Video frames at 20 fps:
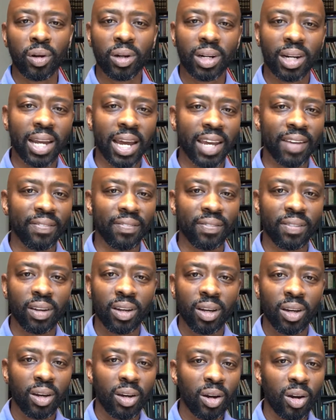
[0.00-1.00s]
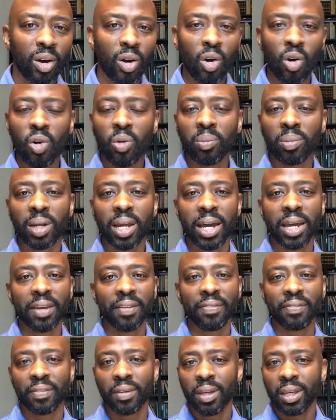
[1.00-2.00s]
life, home
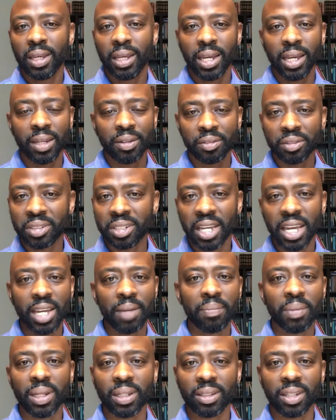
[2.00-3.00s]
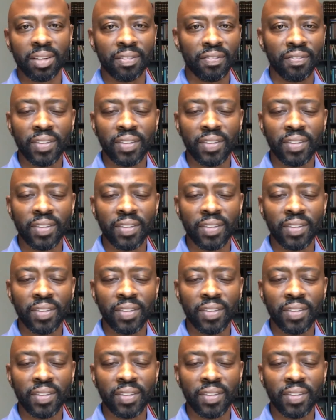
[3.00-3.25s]
life, entertainment and